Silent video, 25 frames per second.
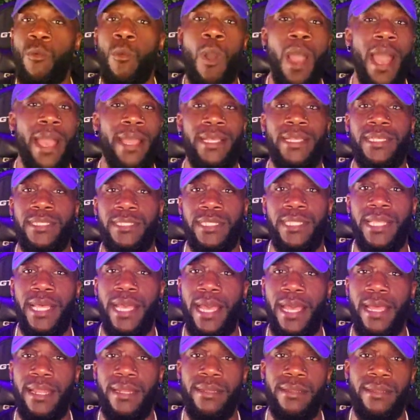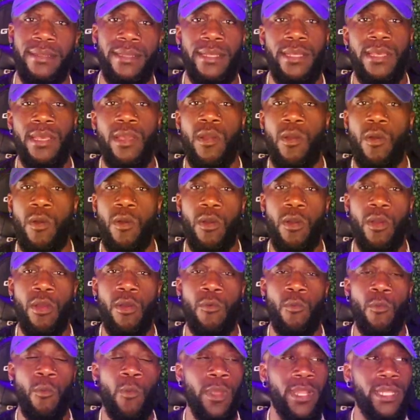Why is that?
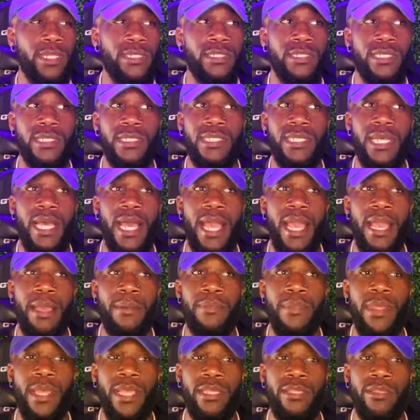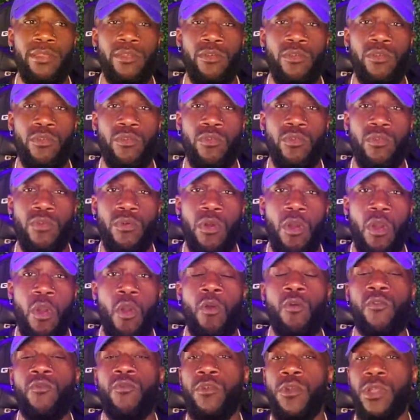Or when's a time that you
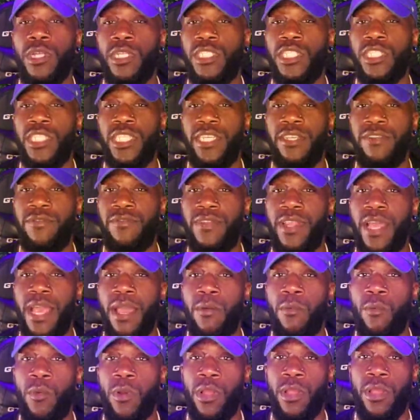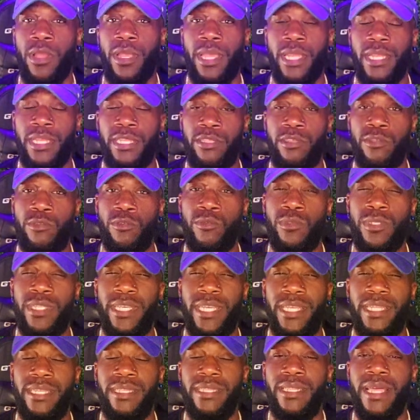overachieved at work and you
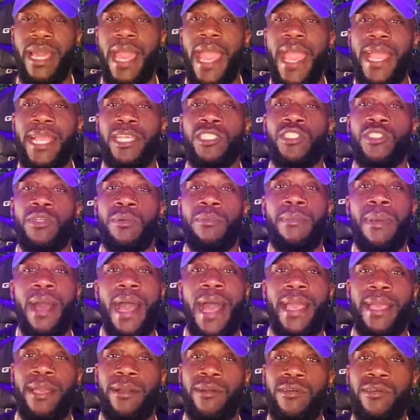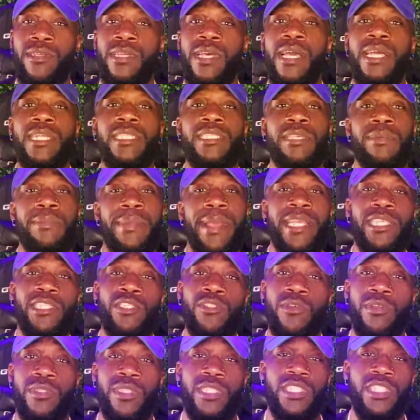did the extra mile to make
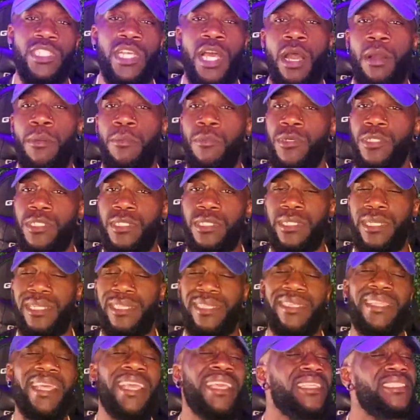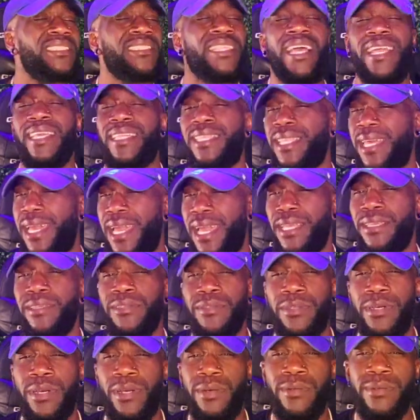sure the job was done? Things like that, you
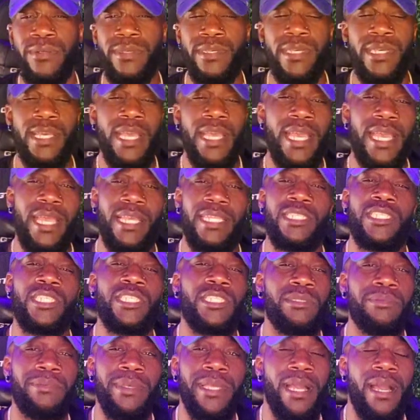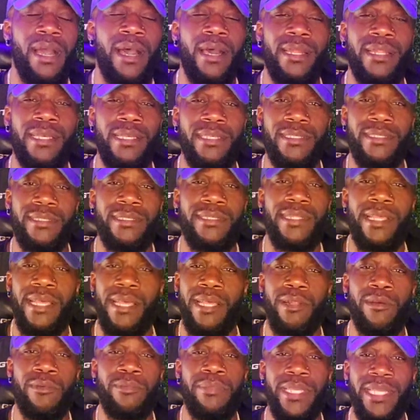know? And just be honest,
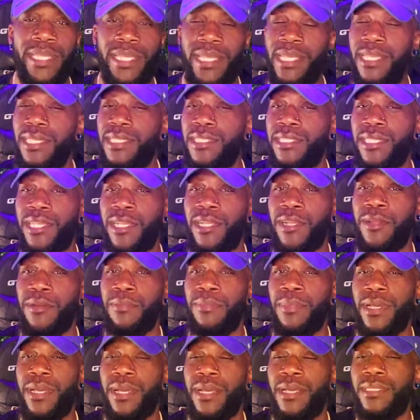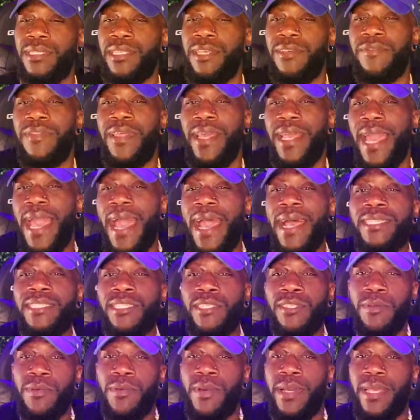it'll be easier, because if they
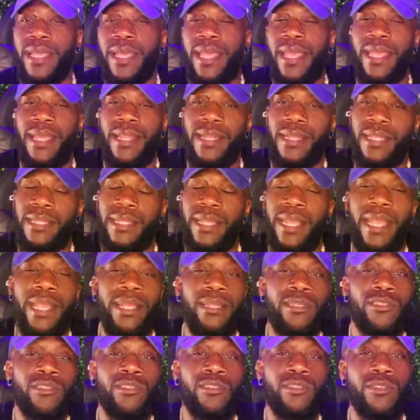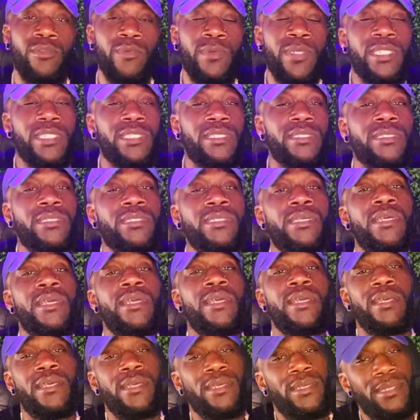ask you again and the answer switches,
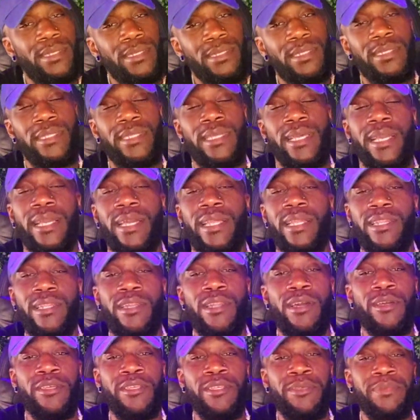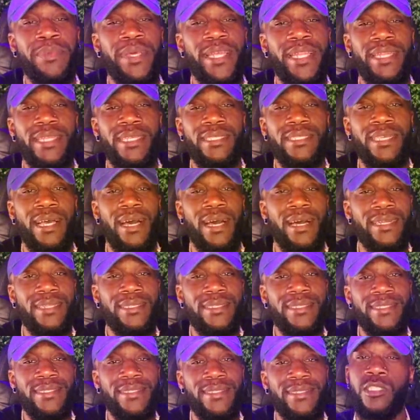they're gonna know you've been dishonest.